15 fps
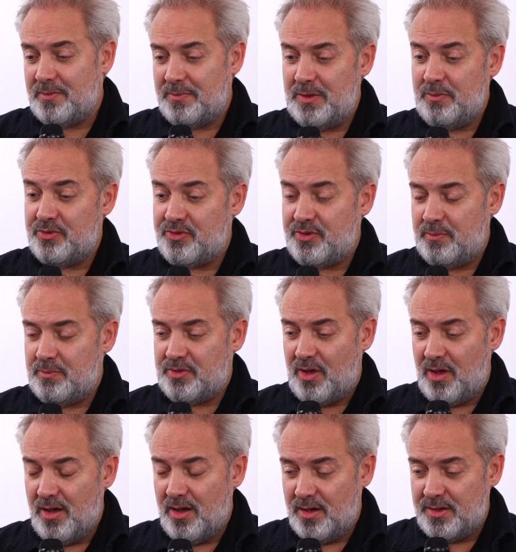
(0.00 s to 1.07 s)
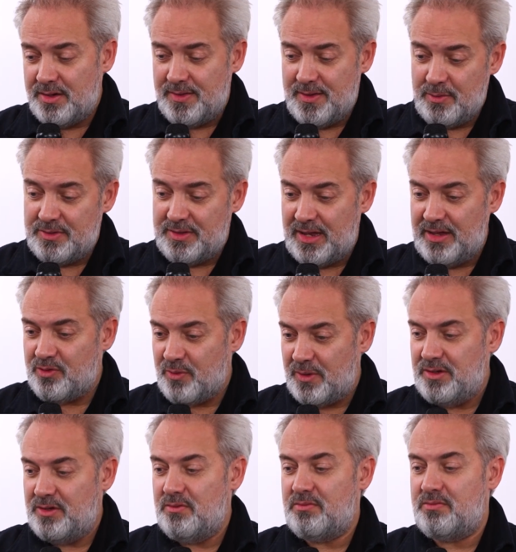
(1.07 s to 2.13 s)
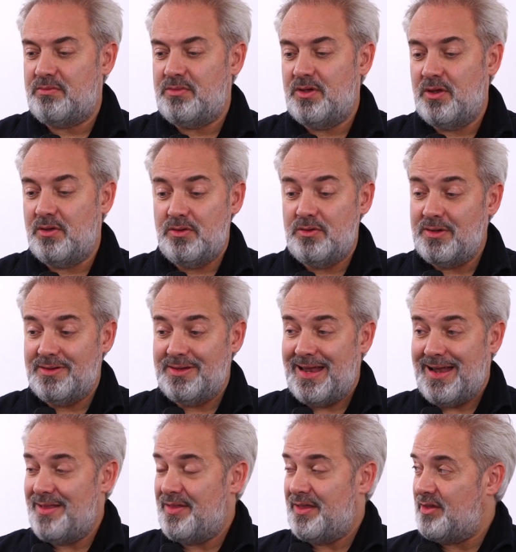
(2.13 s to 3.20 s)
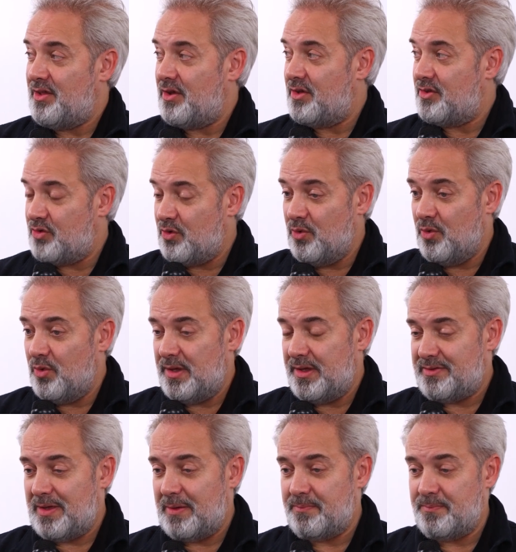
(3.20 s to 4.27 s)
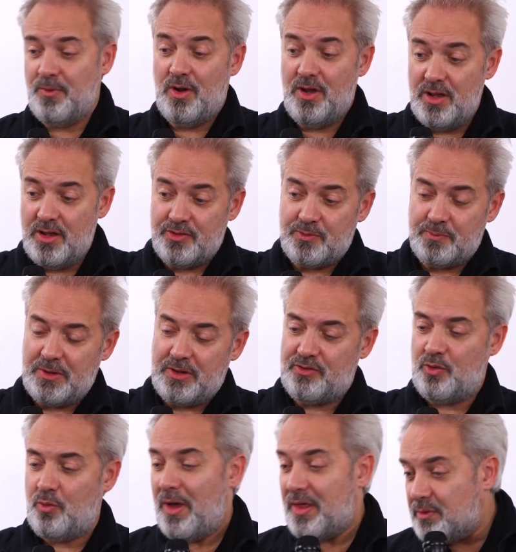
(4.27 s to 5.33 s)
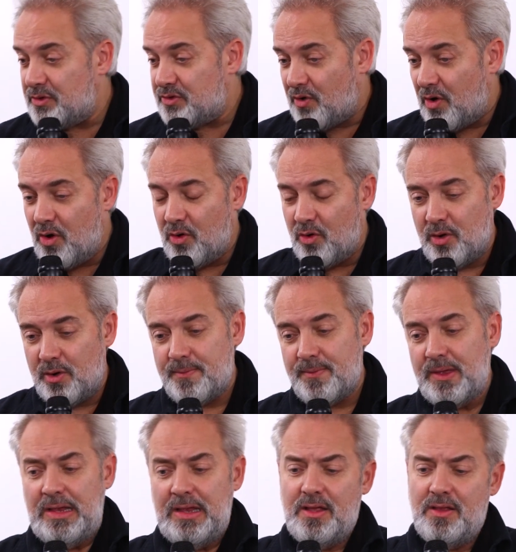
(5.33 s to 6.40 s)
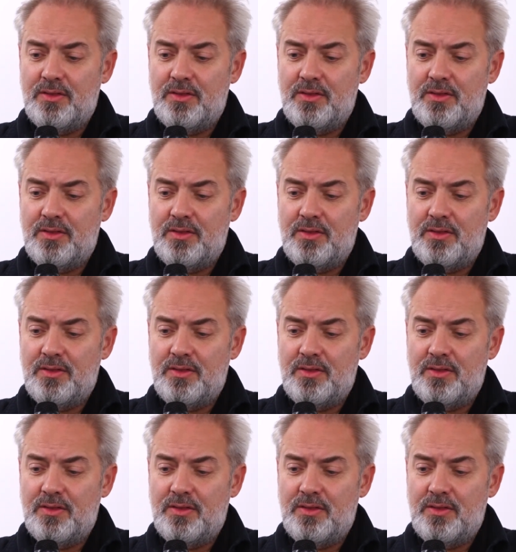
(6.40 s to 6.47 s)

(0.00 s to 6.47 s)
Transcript: Yeah. I mean, it was it was hard, and there were days when you you know you didn't get anything done at all yeah. except rehearse because the weather was wrong or right.